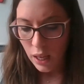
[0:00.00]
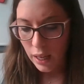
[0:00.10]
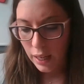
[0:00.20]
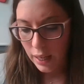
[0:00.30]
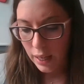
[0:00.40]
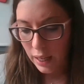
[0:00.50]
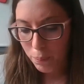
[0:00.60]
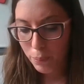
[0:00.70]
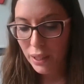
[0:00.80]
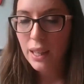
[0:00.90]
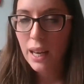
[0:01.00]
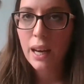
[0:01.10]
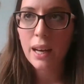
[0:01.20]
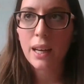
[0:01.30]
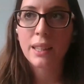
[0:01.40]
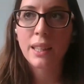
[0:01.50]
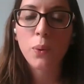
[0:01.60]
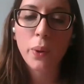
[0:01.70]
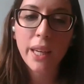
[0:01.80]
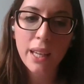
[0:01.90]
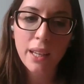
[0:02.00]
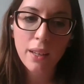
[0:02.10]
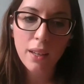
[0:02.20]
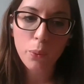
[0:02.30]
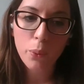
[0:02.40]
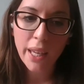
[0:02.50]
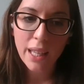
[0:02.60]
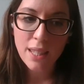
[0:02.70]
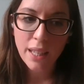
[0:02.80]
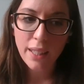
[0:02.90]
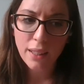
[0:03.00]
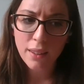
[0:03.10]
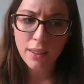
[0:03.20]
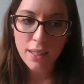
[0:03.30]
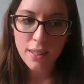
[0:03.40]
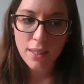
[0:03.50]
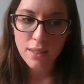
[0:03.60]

But I think we can say that this